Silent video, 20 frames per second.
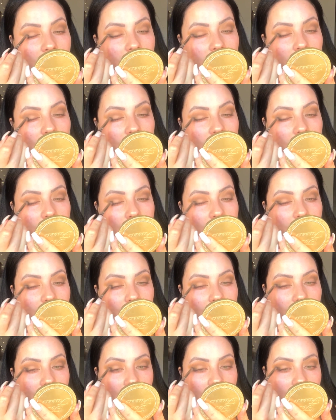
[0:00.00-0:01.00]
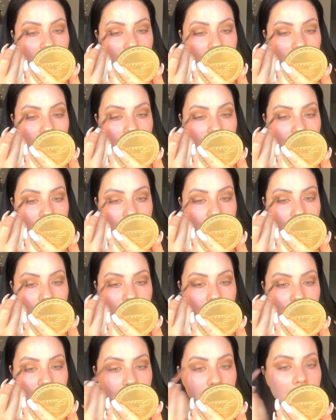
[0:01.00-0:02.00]
a little bit of that and I'm just gonna
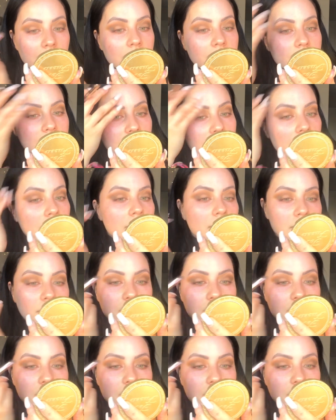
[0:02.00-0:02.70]
be placing it